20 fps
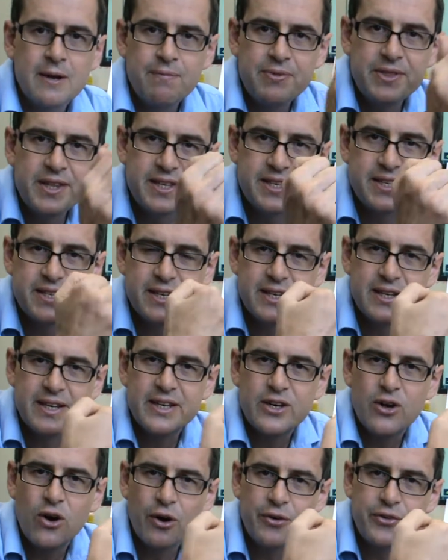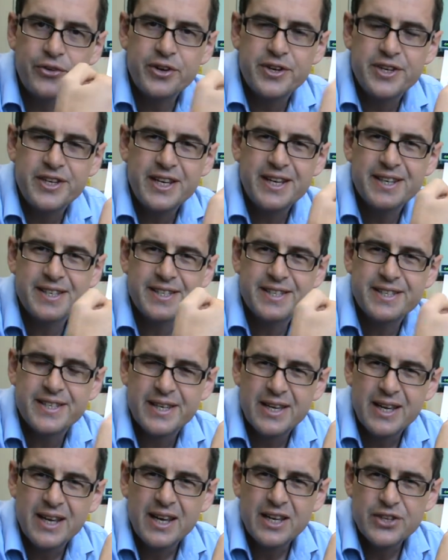This contradicts,
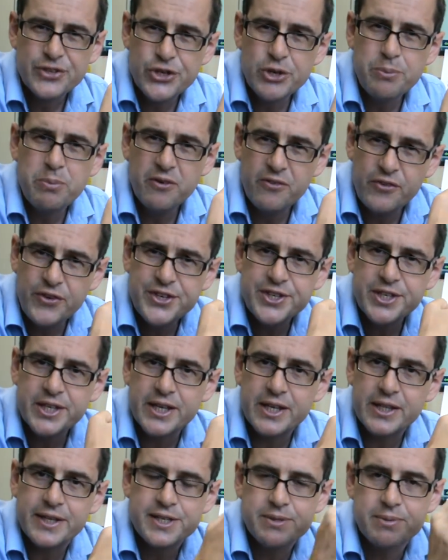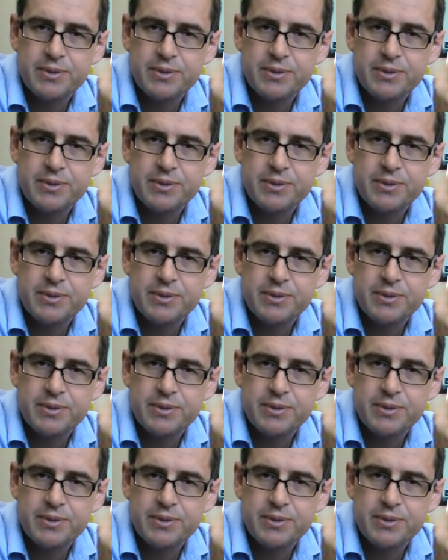superficially at least,